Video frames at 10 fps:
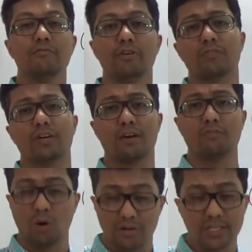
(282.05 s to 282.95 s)
where we have
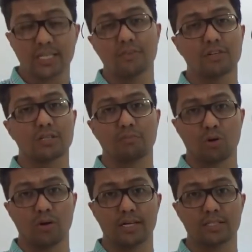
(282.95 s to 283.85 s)
already given the
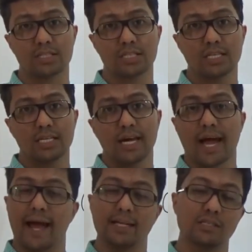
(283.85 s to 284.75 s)
booklets,
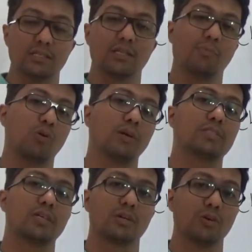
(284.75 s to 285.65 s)
and the
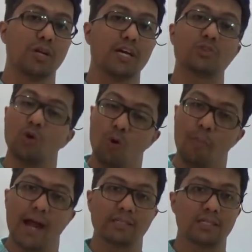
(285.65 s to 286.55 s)
booklets are known as
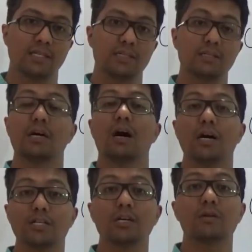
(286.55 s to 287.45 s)
OMAT, the
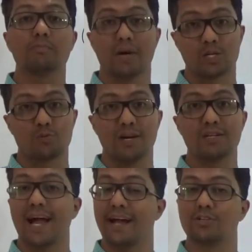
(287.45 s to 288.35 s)
Other
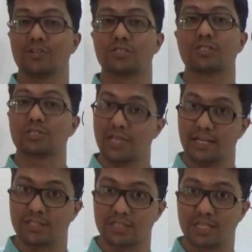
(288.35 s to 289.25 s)
Management Interest
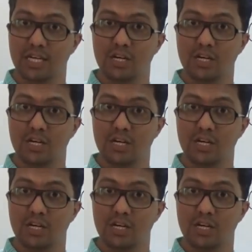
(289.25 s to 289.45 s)
Test,